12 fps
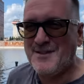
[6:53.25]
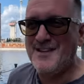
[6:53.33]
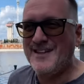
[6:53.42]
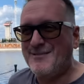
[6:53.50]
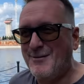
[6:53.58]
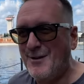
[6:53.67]
to
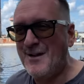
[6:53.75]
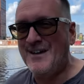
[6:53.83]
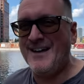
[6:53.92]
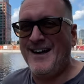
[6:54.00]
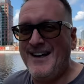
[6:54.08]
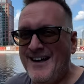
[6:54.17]
this one.
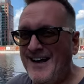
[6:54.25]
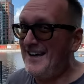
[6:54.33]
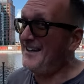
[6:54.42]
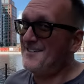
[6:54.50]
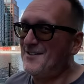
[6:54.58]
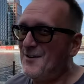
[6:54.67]

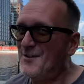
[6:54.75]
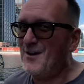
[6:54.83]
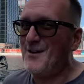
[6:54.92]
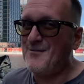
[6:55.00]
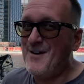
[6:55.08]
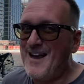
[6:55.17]
It's all
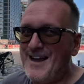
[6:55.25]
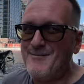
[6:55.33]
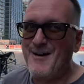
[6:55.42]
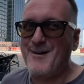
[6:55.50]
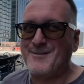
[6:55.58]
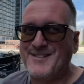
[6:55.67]
gone really
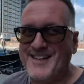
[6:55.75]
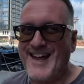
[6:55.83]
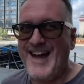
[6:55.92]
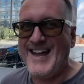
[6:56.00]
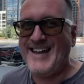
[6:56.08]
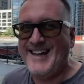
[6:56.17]
well
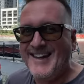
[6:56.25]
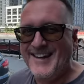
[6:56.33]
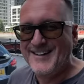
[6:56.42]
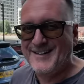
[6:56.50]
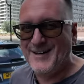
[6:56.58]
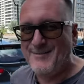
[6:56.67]
today.
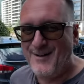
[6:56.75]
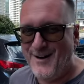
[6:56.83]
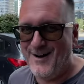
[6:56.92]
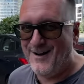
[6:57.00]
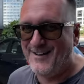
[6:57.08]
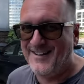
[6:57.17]
Come
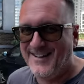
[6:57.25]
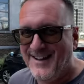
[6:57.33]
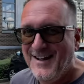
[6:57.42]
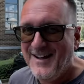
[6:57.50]
on,